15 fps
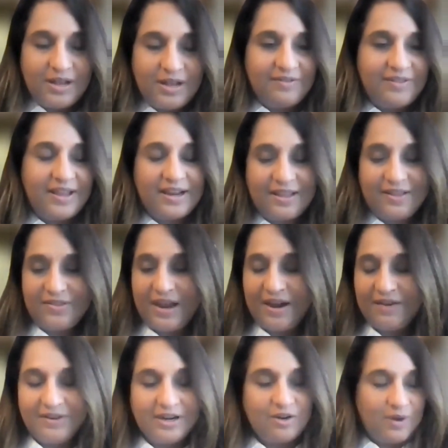like
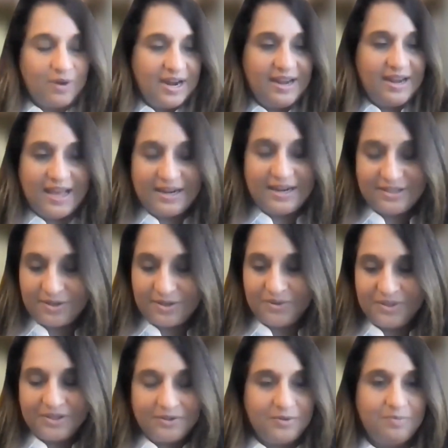every grade had its own
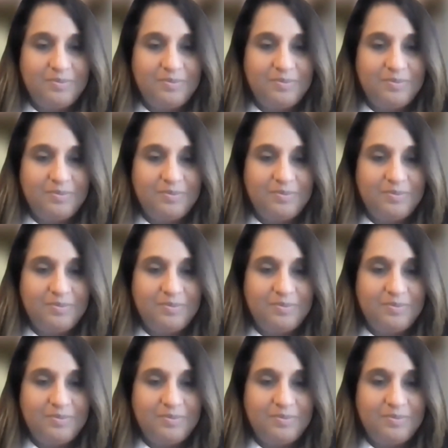little